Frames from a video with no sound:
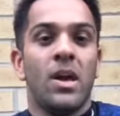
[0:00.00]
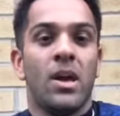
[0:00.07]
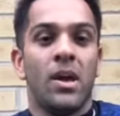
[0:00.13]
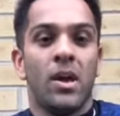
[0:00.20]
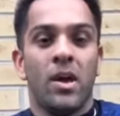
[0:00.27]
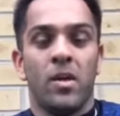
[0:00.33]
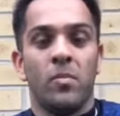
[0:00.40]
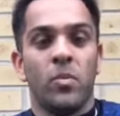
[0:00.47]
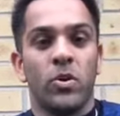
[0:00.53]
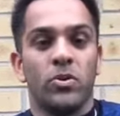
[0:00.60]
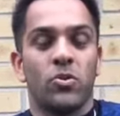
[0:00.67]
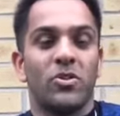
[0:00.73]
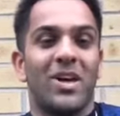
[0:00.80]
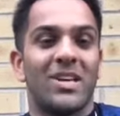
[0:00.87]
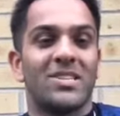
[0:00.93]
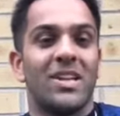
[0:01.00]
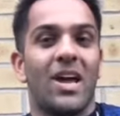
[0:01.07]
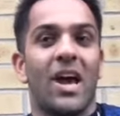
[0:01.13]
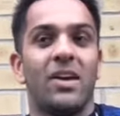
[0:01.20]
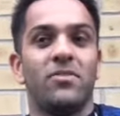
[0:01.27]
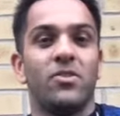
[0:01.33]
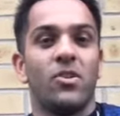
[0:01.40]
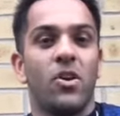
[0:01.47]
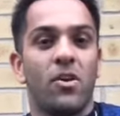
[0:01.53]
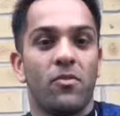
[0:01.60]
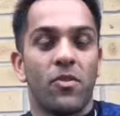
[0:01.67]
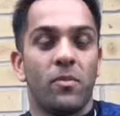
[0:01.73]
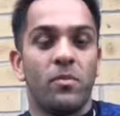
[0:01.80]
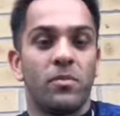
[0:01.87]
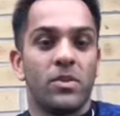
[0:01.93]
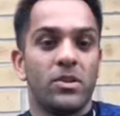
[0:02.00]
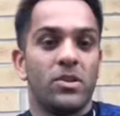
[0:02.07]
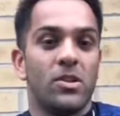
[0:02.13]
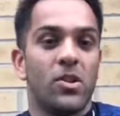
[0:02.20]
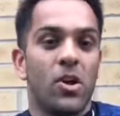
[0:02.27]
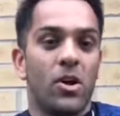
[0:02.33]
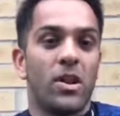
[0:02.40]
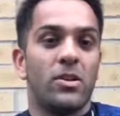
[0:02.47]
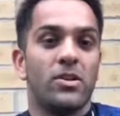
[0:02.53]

But you know, that's life. You learn